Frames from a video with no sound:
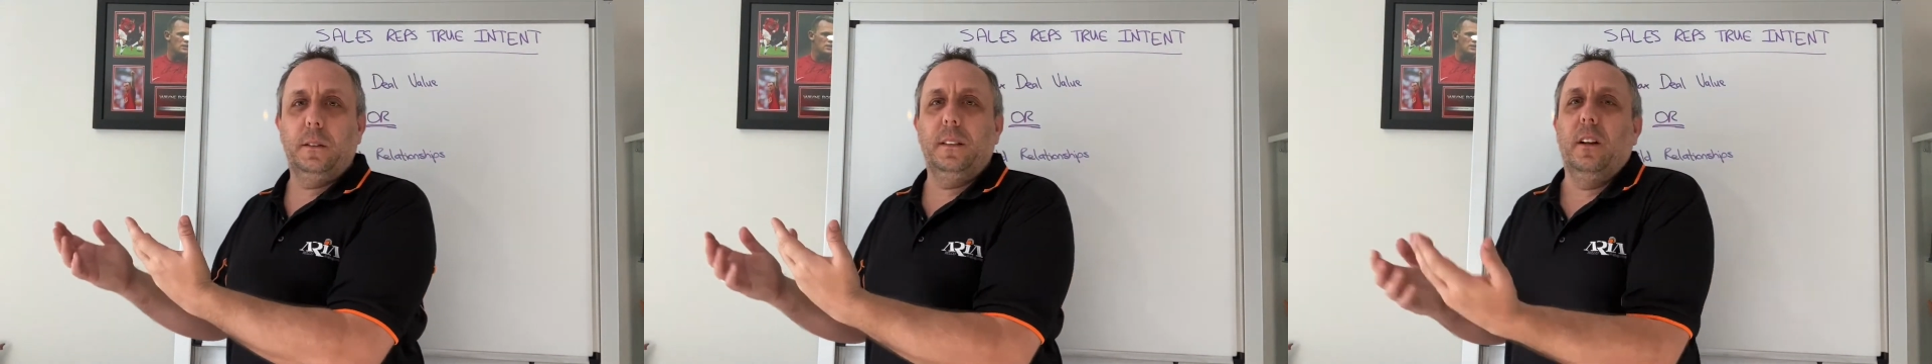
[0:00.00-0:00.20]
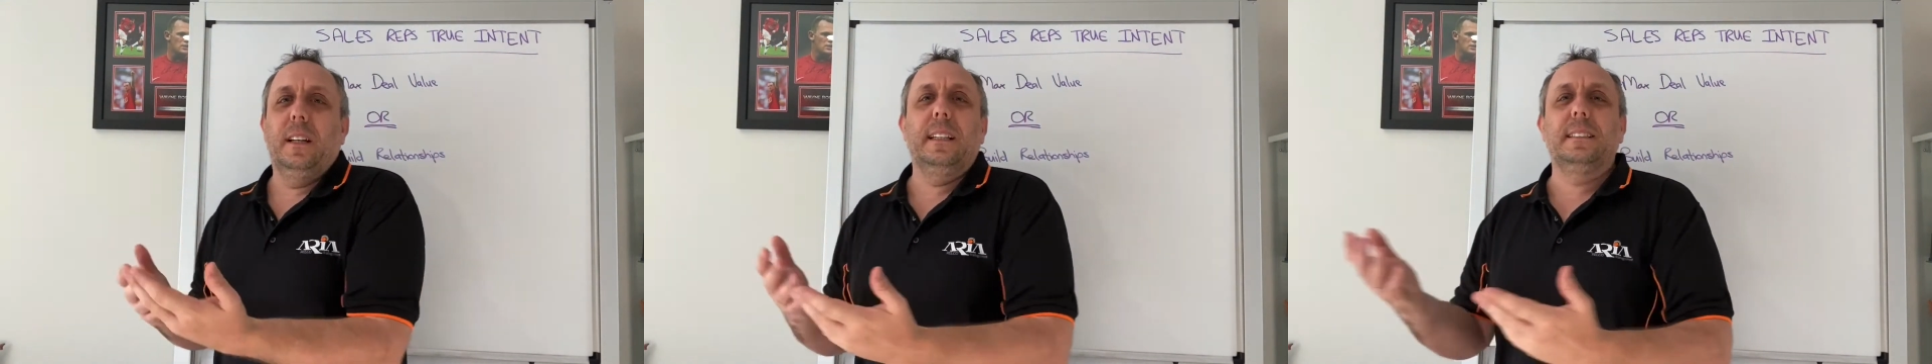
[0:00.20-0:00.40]

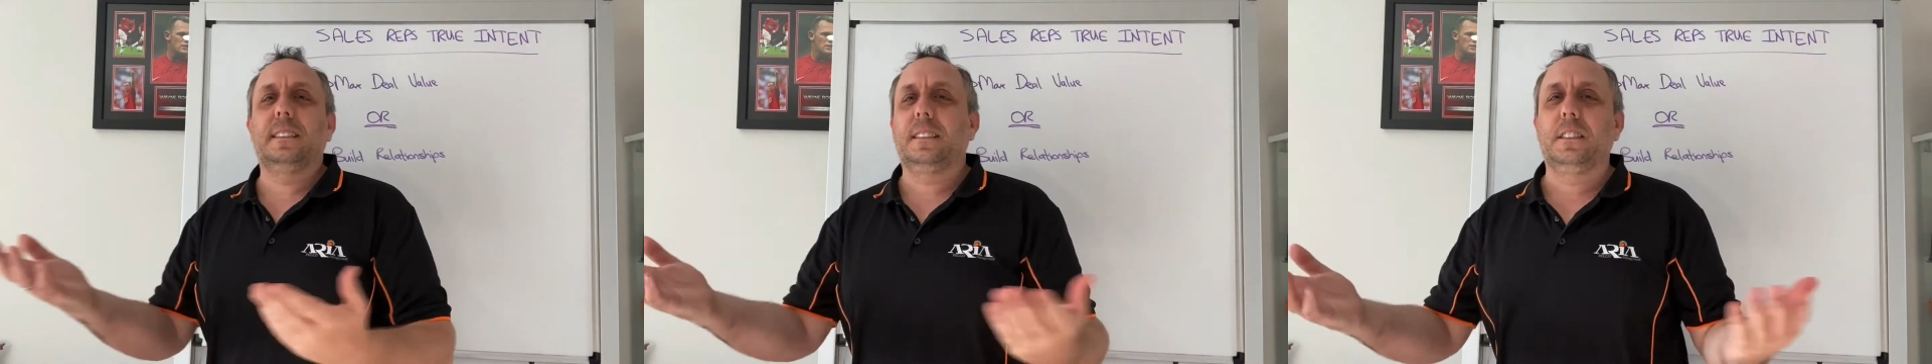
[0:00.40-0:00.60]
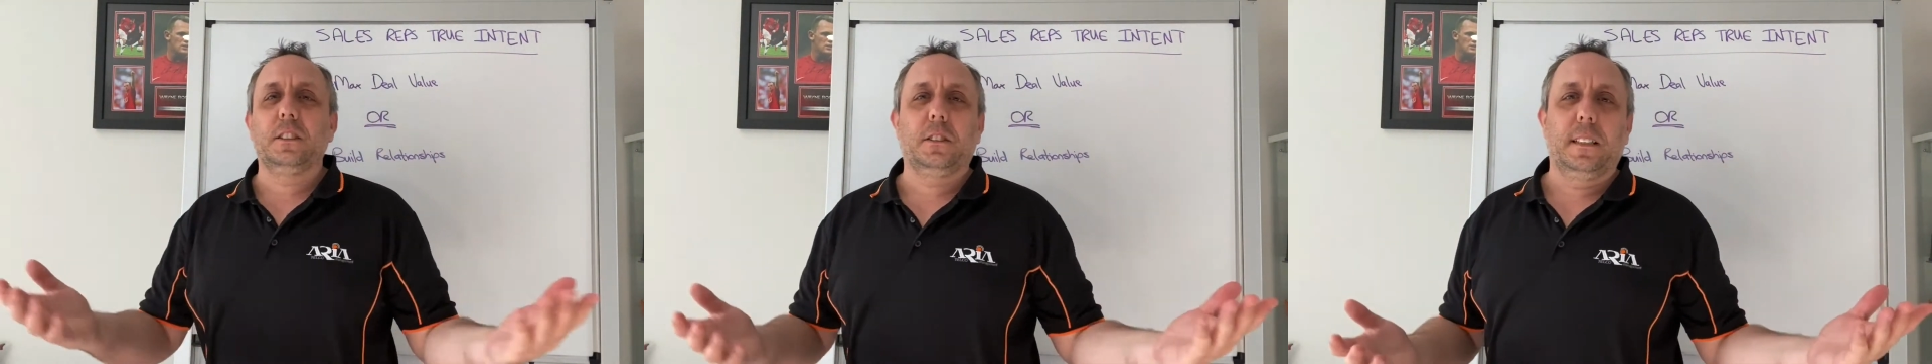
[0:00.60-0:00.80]

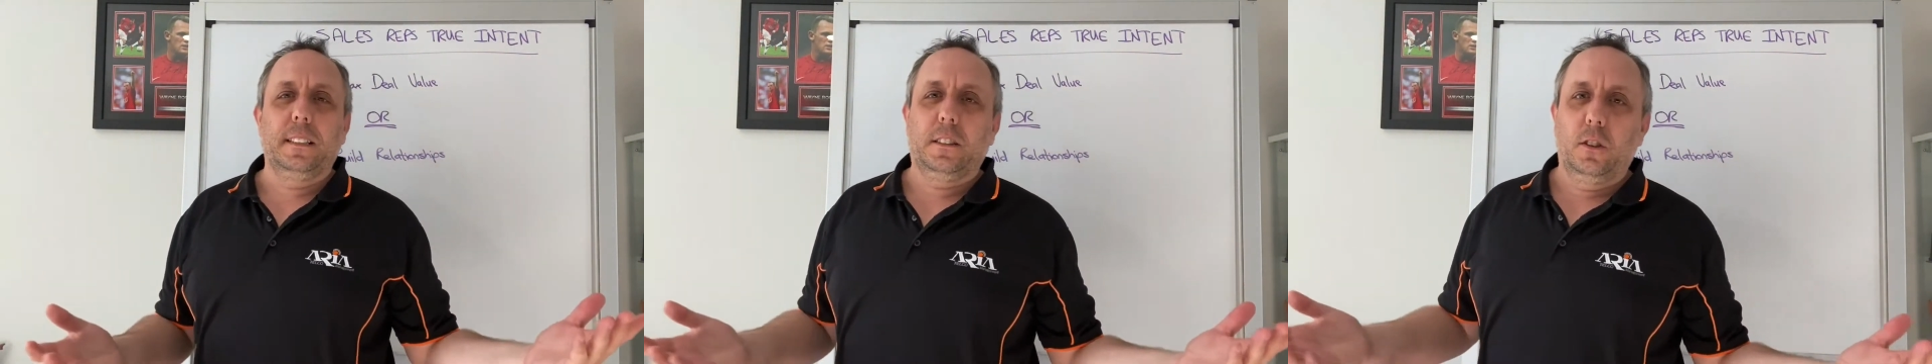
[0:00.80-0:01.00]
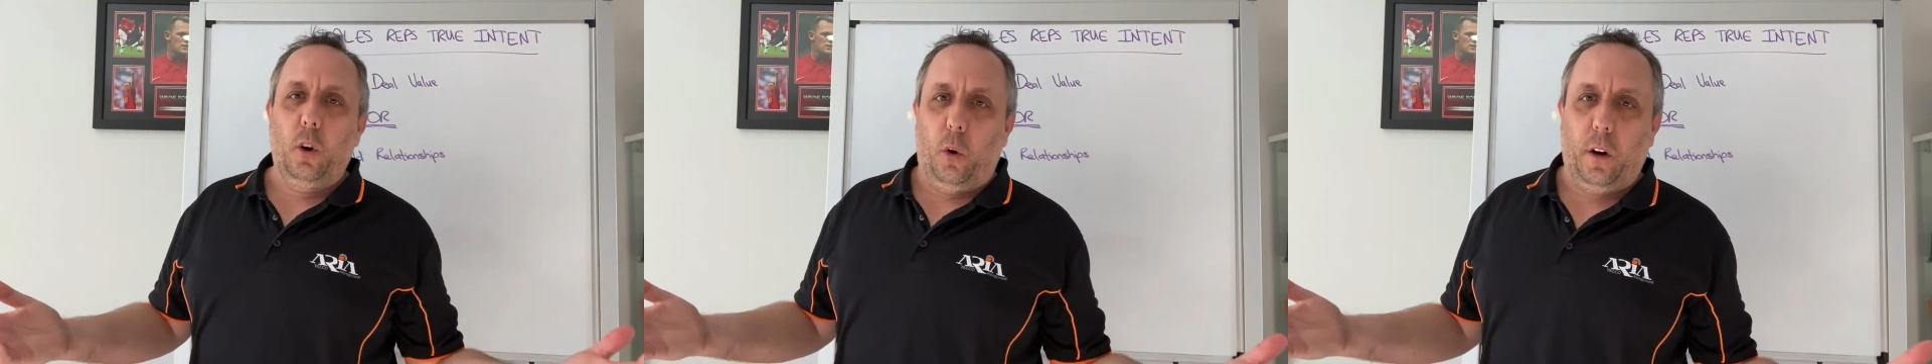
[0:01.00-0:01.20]
It's
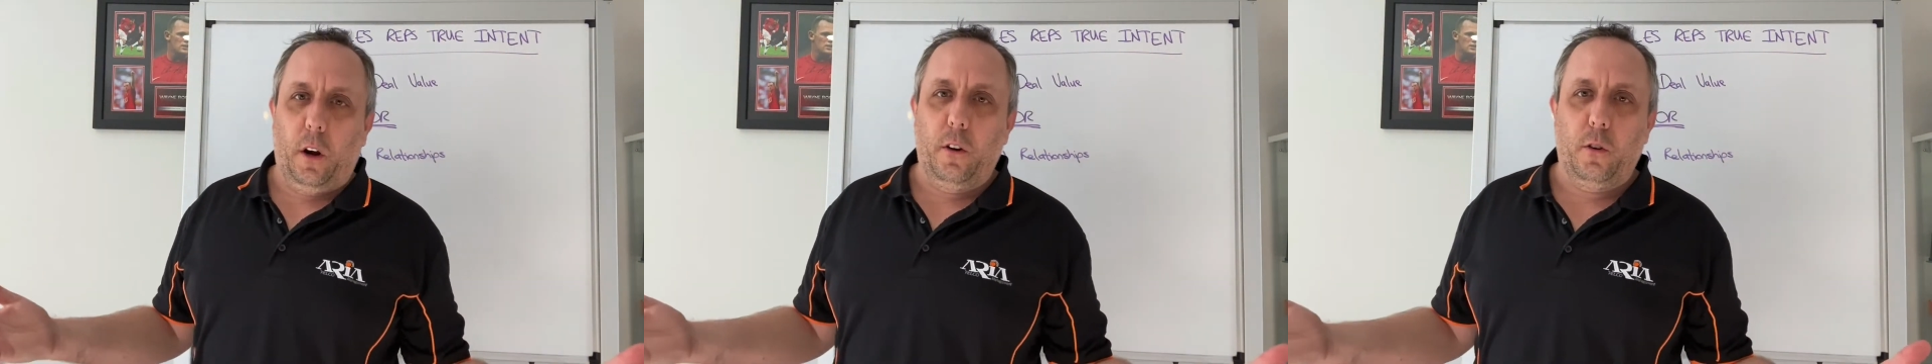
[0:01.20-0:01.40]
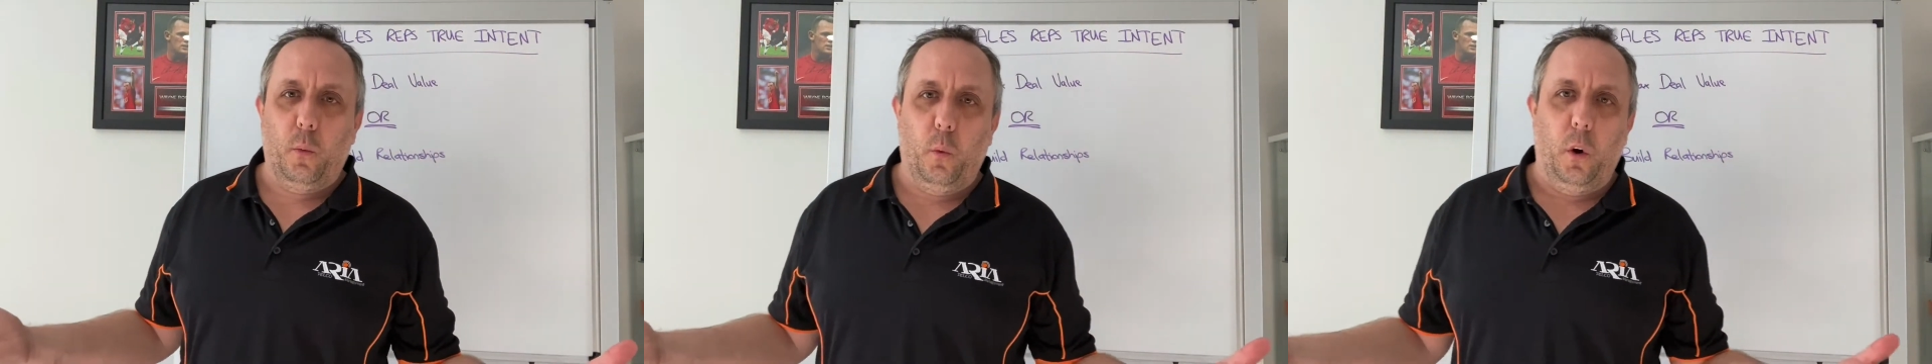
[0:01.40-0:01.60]
not
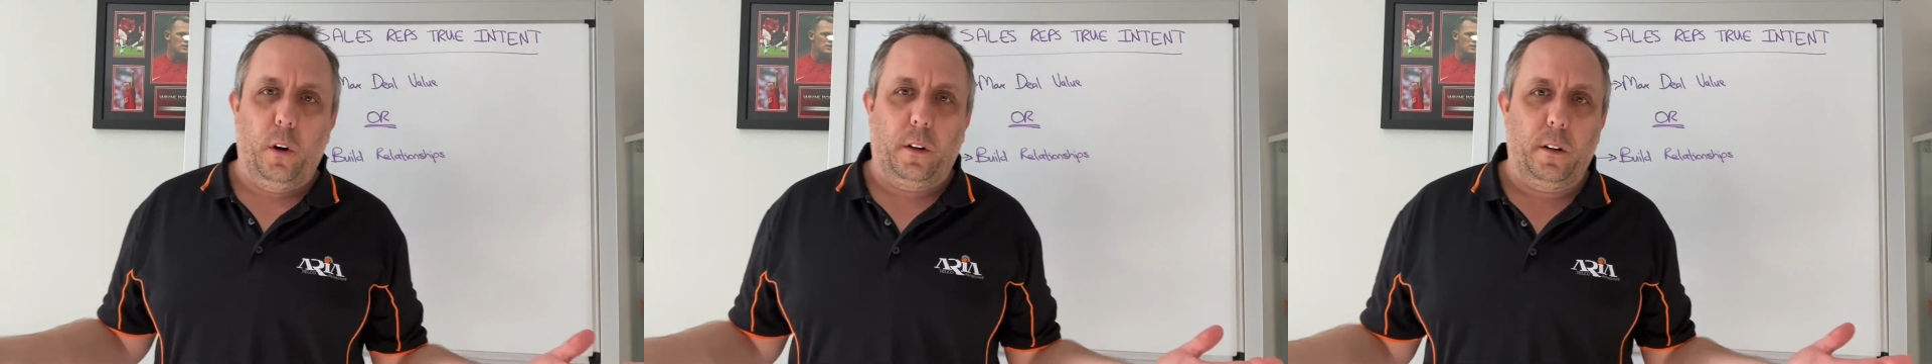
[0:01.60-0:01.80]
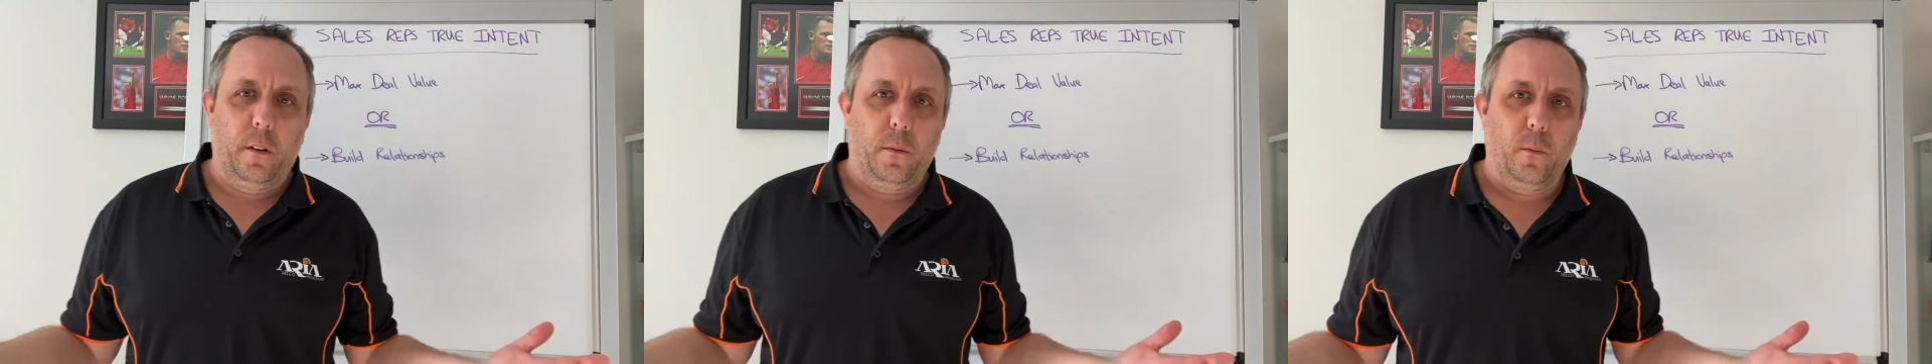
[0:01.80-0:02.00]
going to
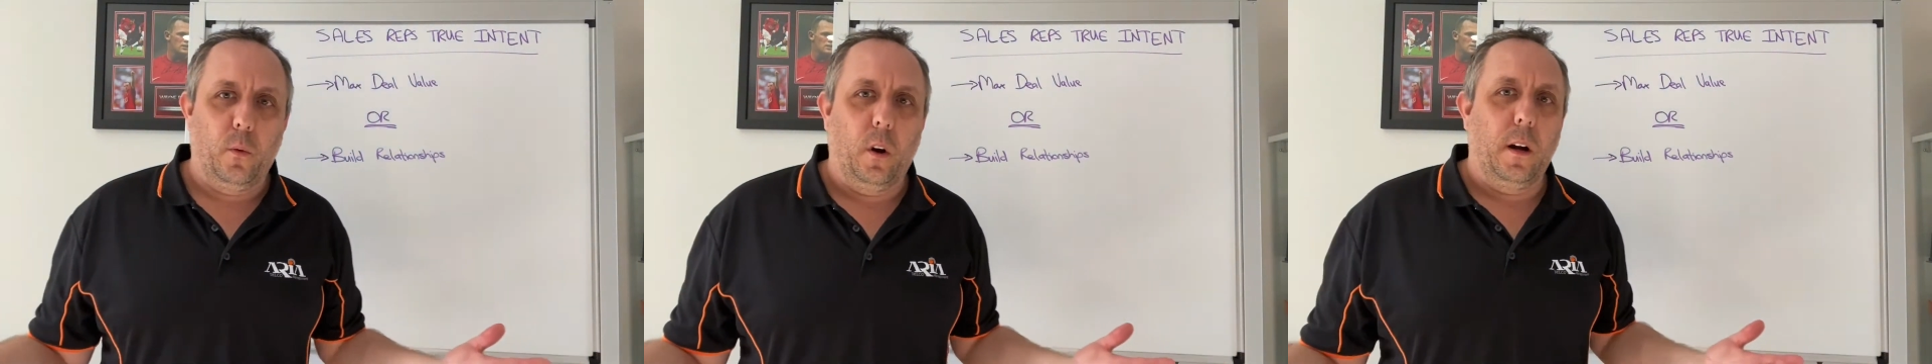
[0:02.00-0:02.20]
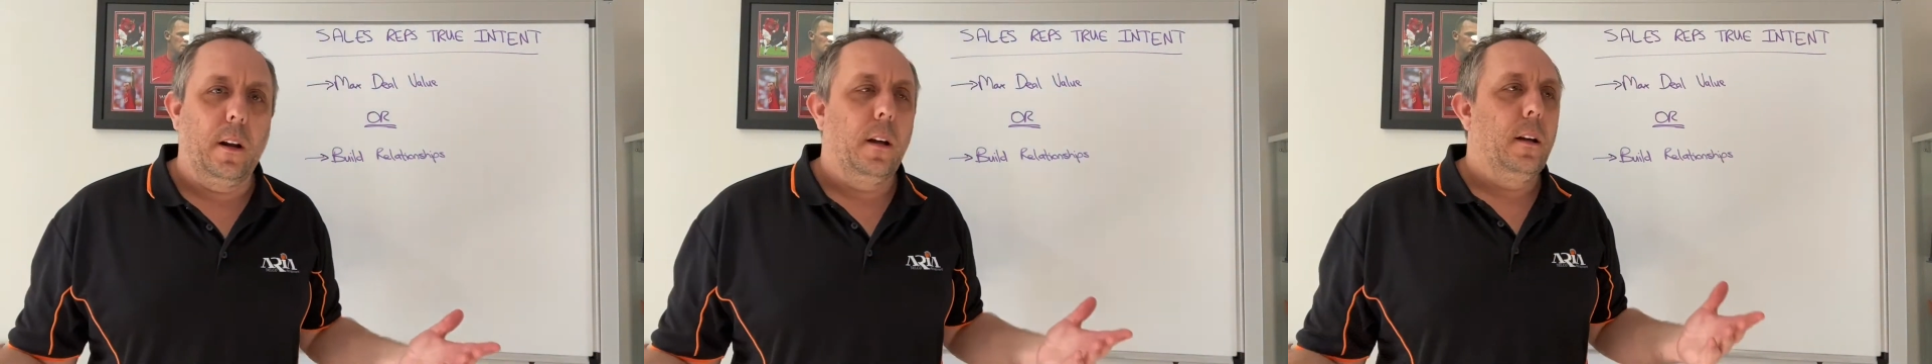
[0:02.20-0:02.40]
work,
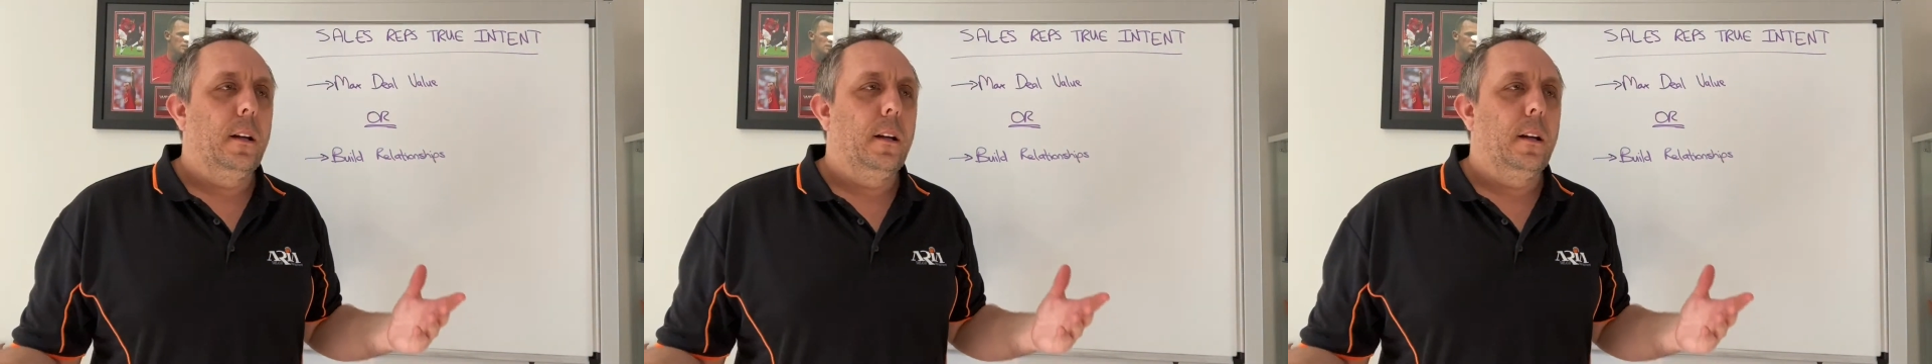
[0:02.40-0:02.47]
right?